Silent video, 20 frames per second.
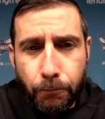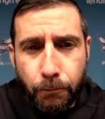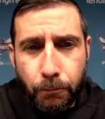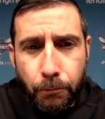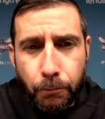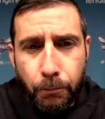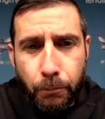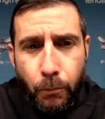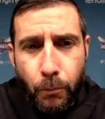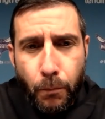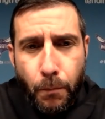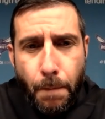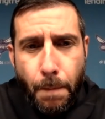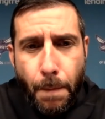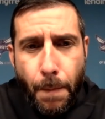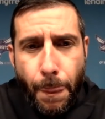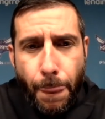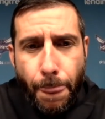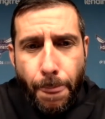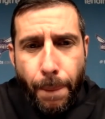is
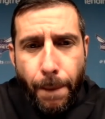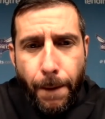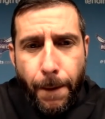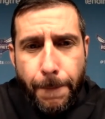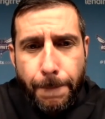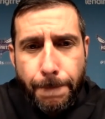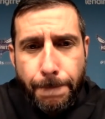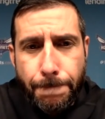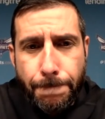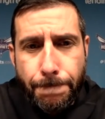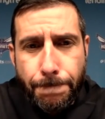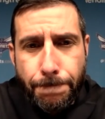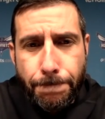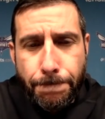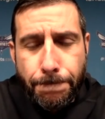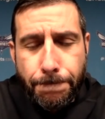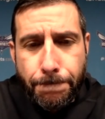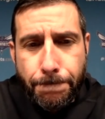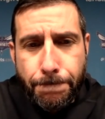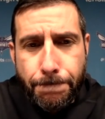you moving
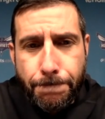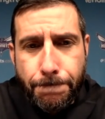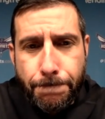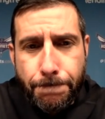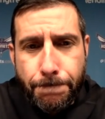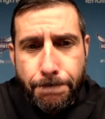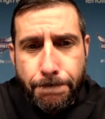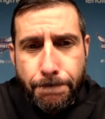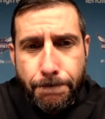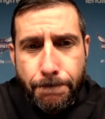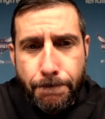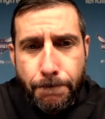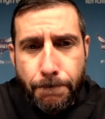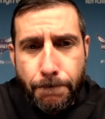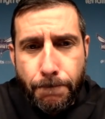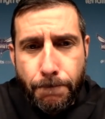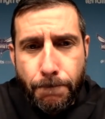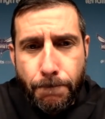in this direction